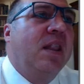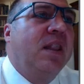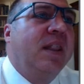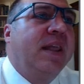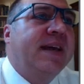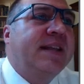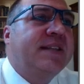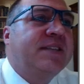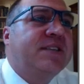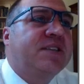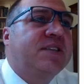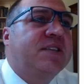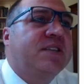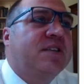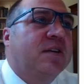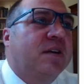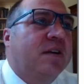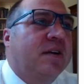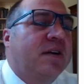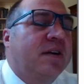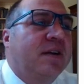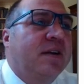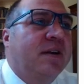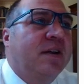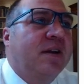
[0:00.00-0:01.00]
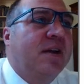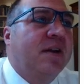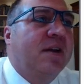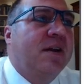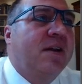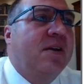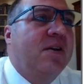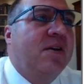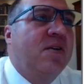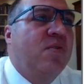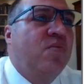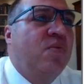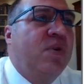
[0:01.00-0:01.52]
Let's start
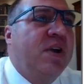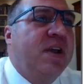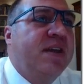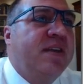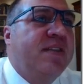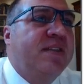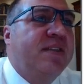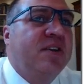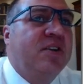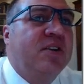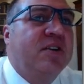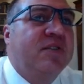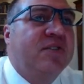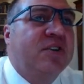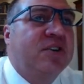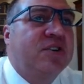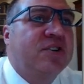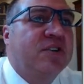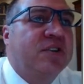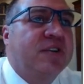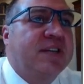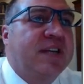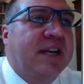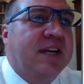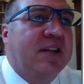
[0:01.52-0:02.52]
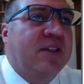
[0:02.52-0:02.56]
with the Universal